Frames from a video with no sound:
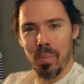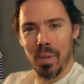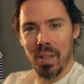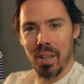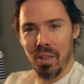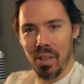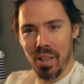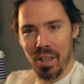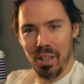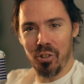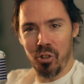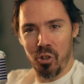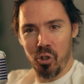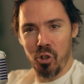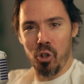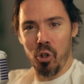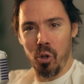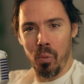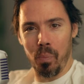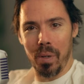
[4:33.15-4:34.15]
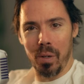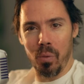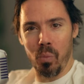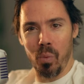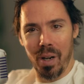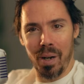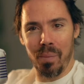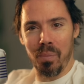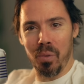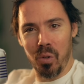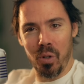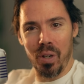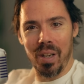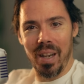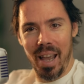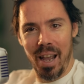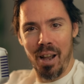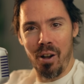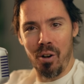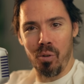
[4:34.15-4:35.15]
to be this stupid, what I'm
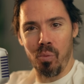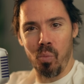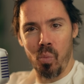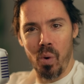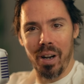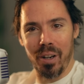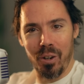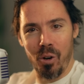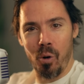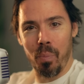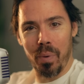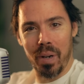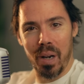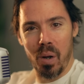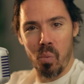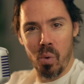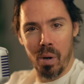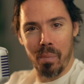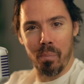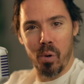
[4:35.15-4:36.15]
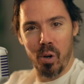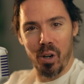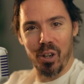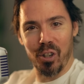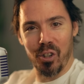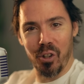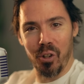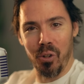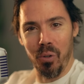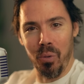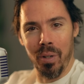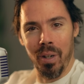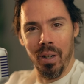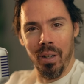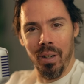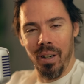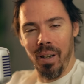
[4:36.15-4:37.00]
doing now, wide open at 1.2.